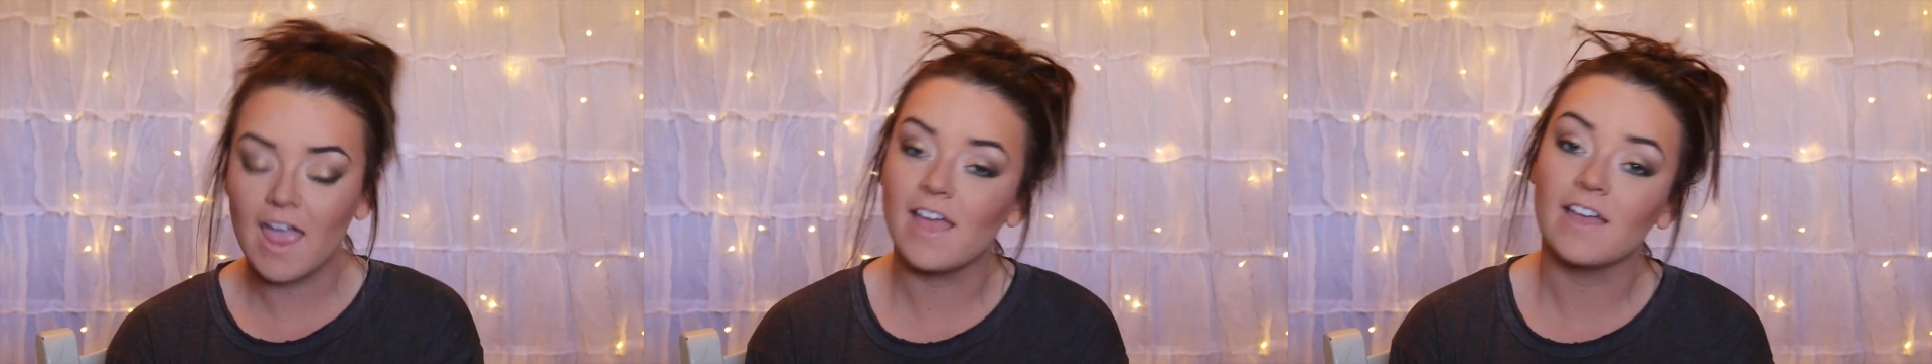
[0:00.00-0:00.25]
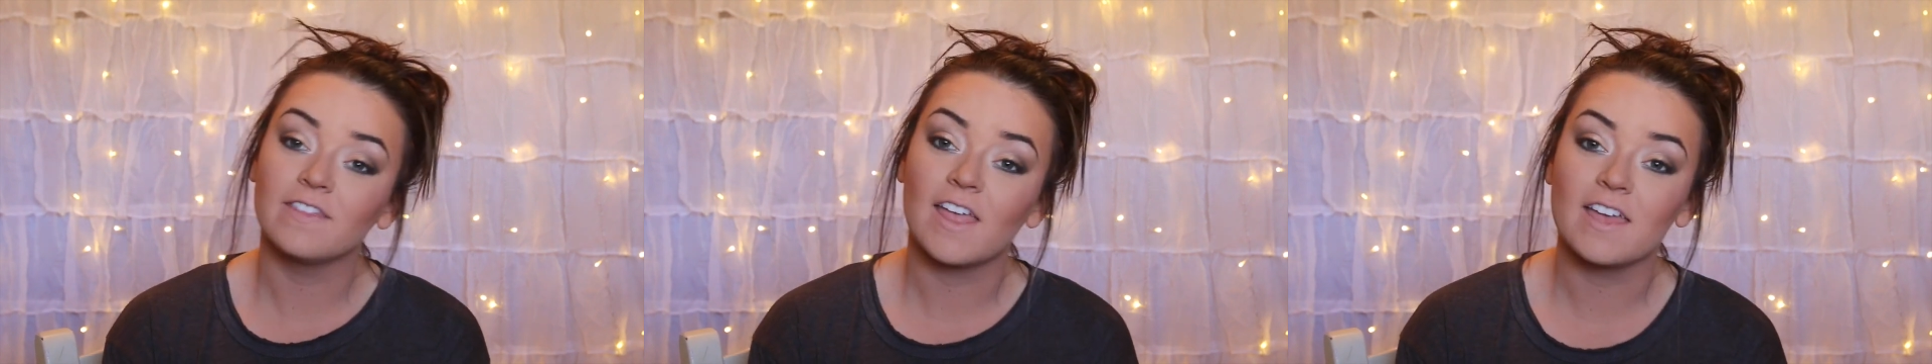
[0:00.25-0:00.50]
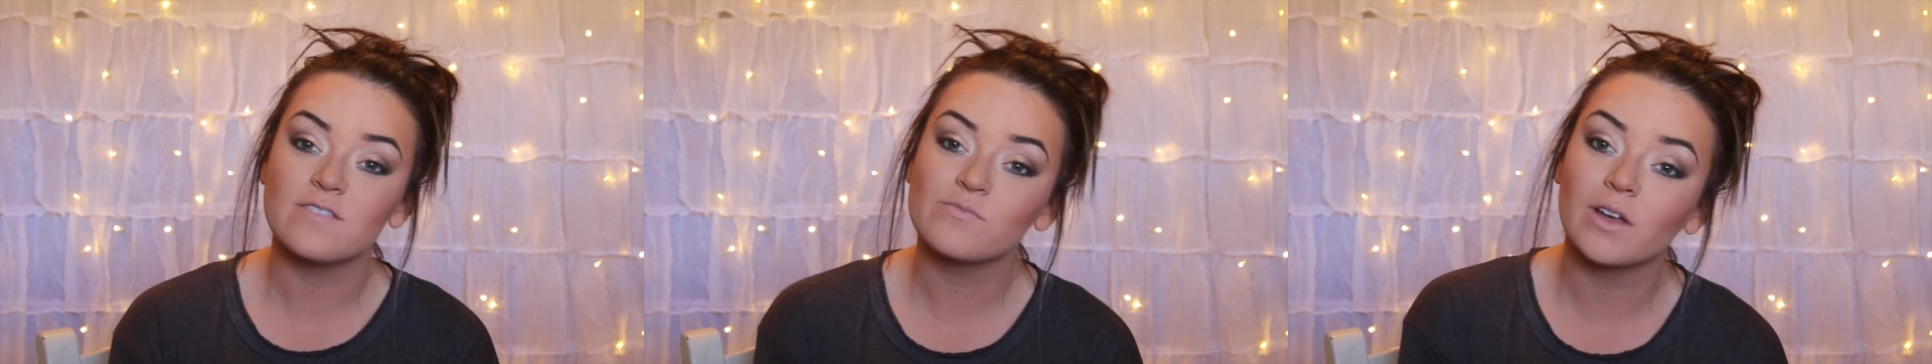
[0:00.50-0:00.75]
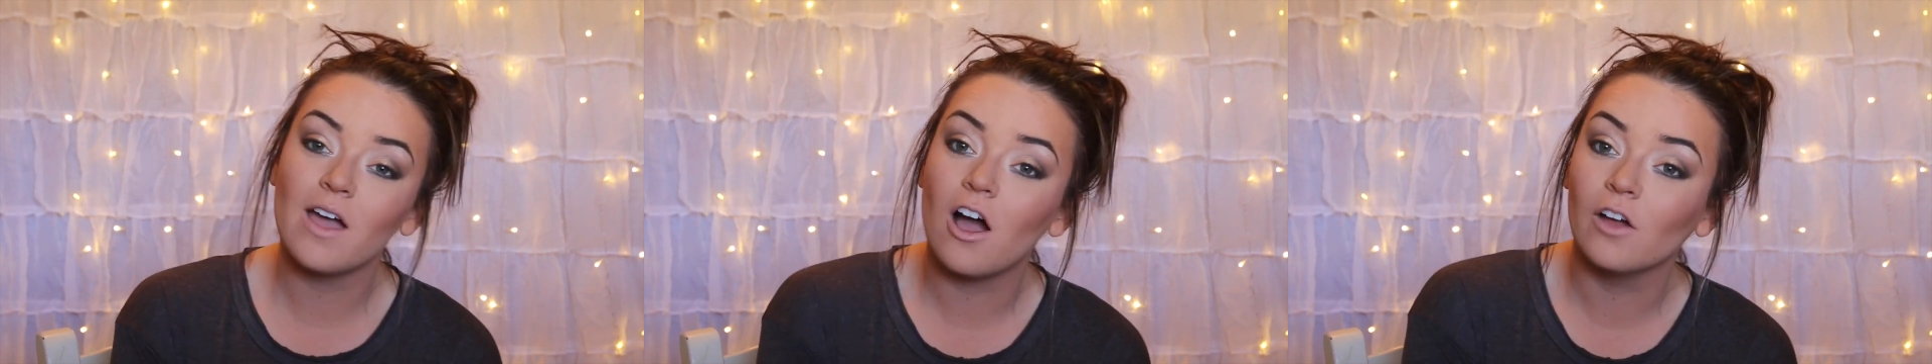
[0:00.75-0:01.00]
and then
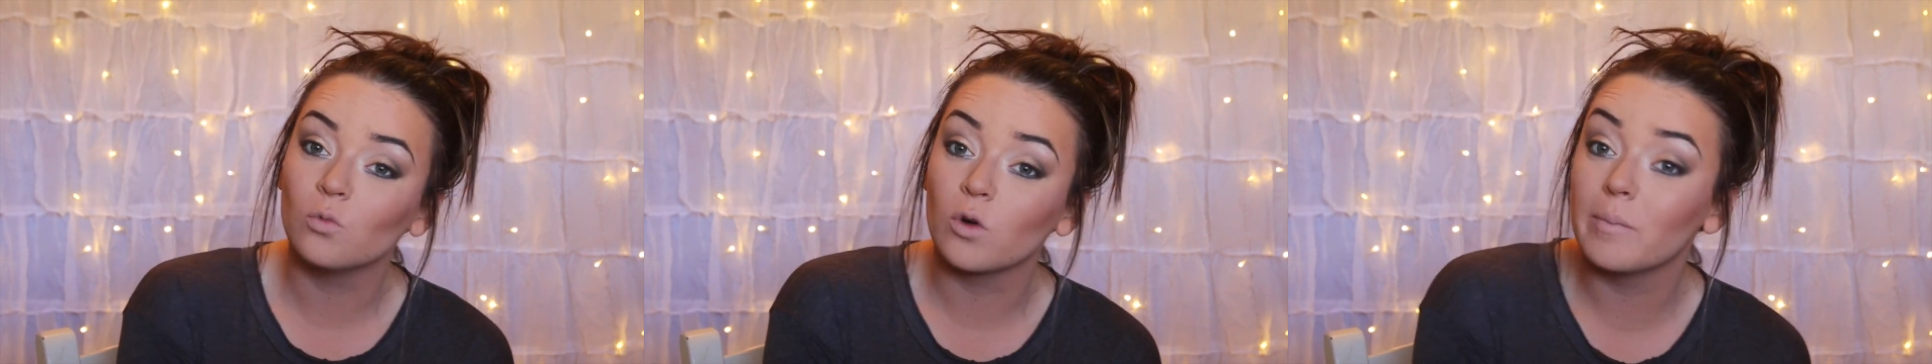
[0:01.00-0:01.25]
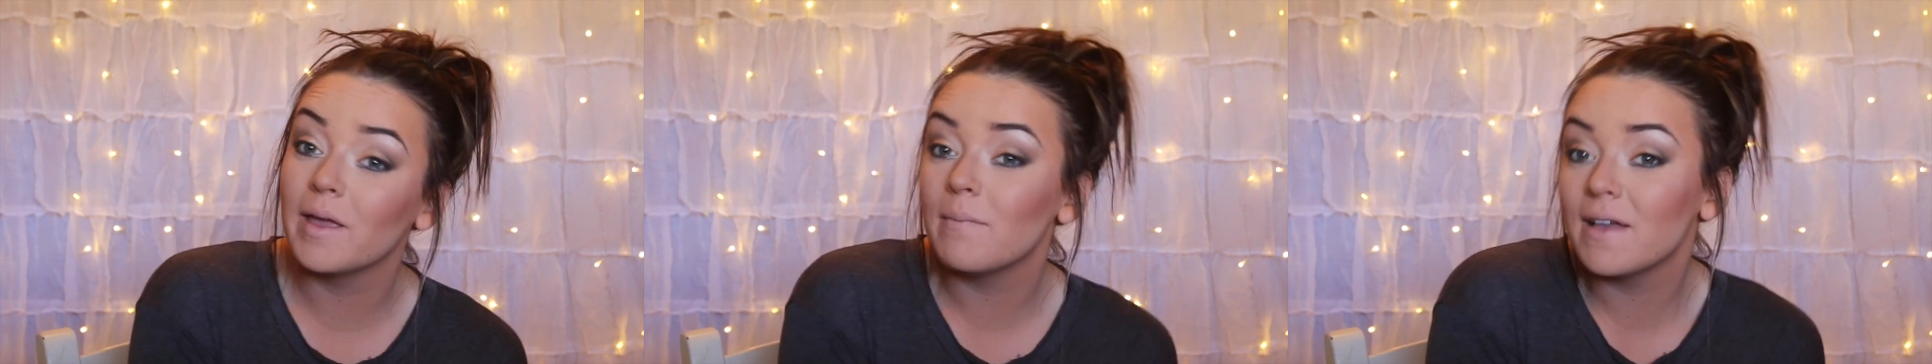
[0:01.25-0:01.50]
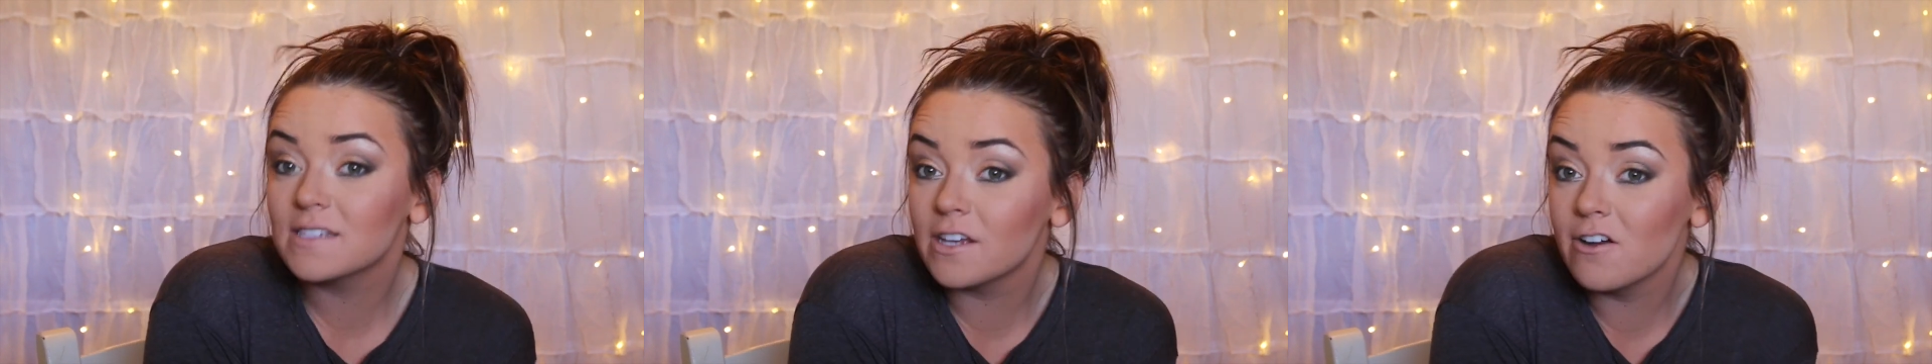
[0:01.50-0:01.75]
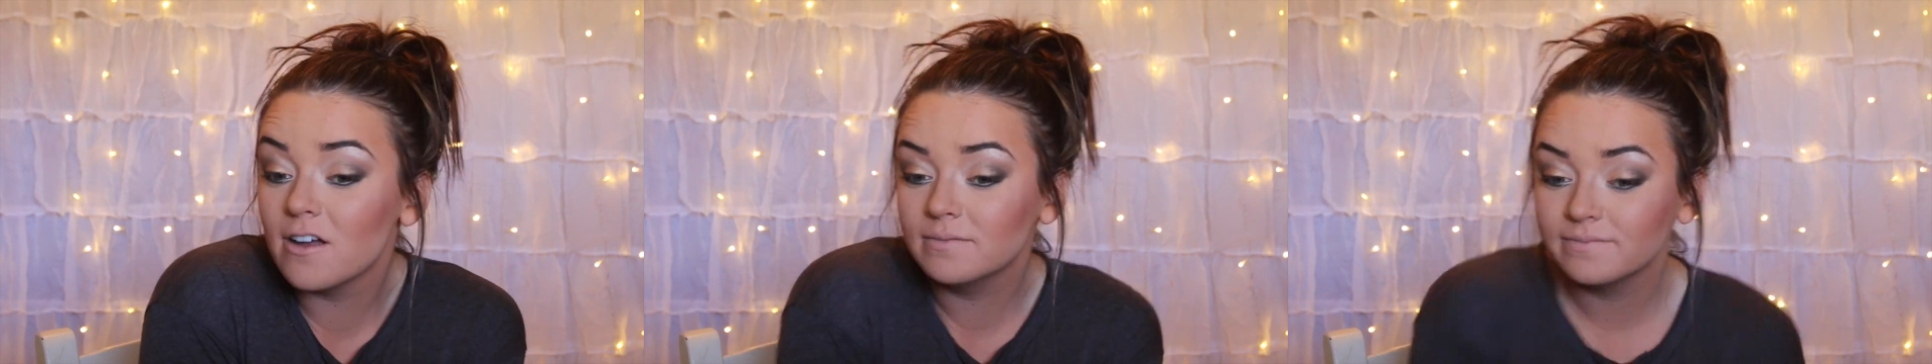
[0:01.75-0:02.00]
put on War Paint
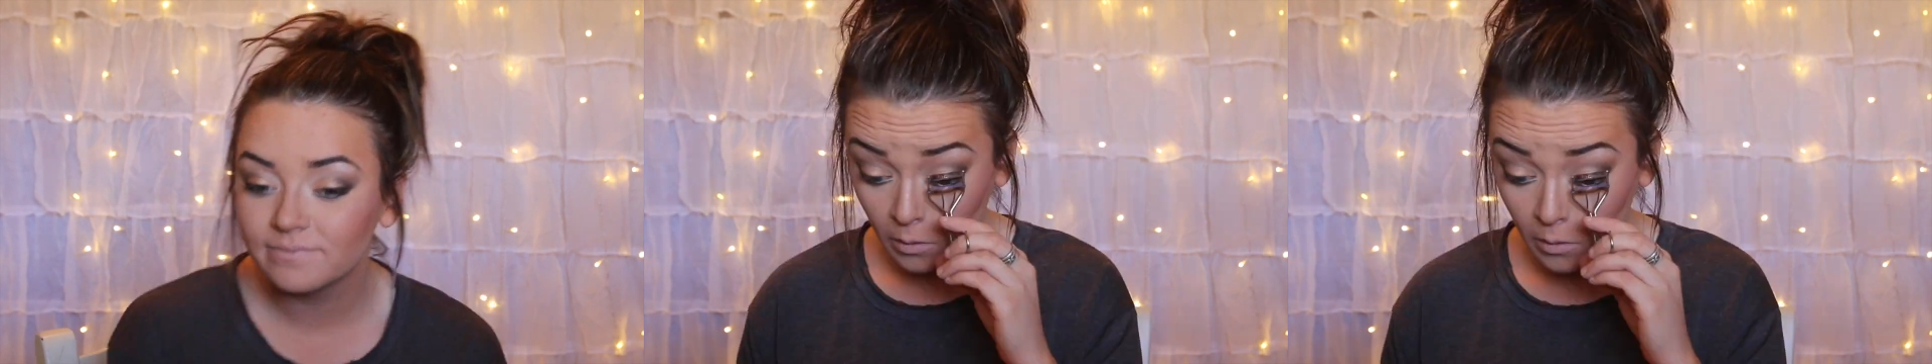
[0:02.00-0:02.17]
mascara.